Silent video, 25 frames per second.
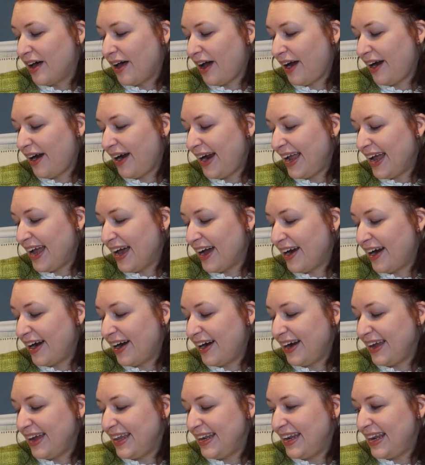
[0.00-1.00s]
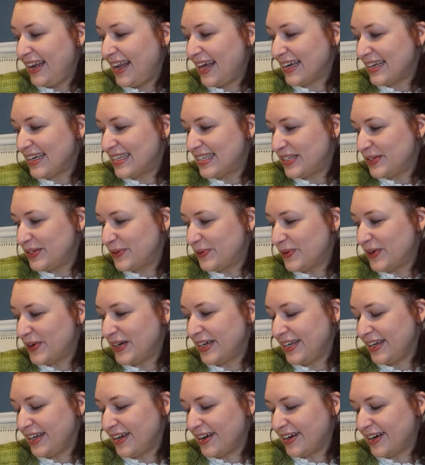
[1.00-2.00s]
All right, our next
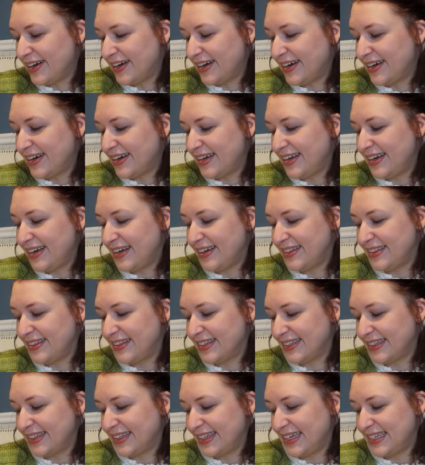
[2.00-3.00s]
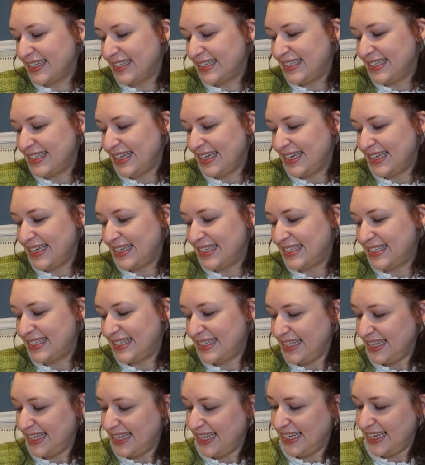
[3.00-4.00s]
one on the list is
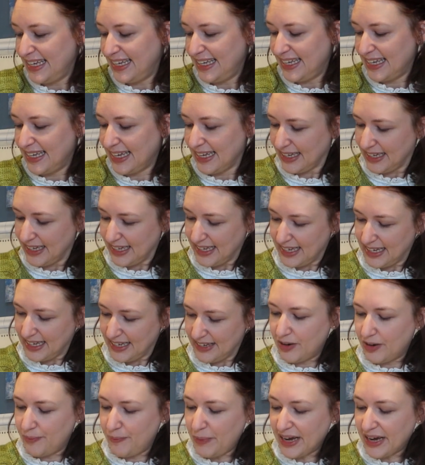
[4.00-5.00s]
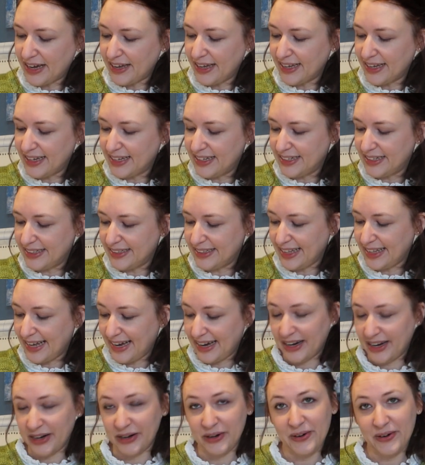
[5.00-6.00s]
the Rebecca
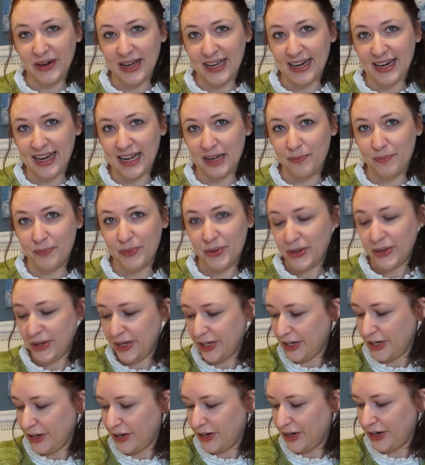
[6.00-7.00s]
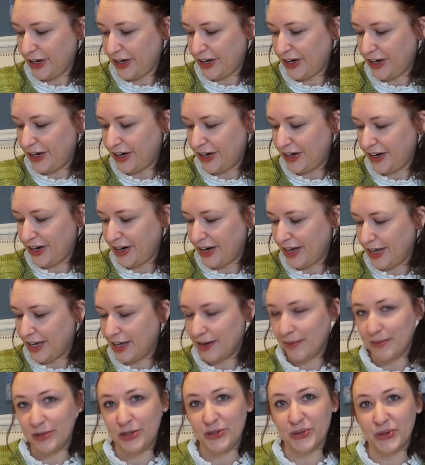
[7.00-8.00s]
Clow, and I put her
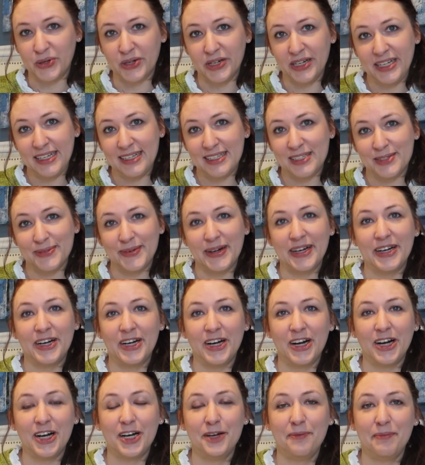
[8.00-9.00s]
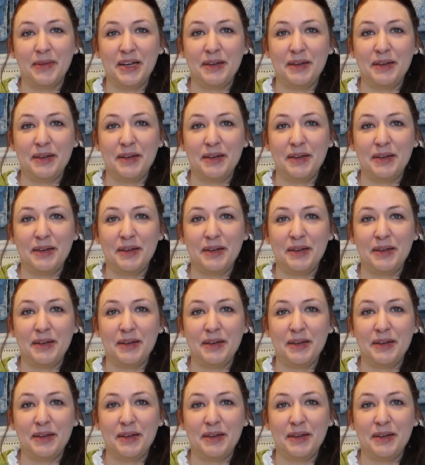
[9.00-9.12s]
Dorney sweater on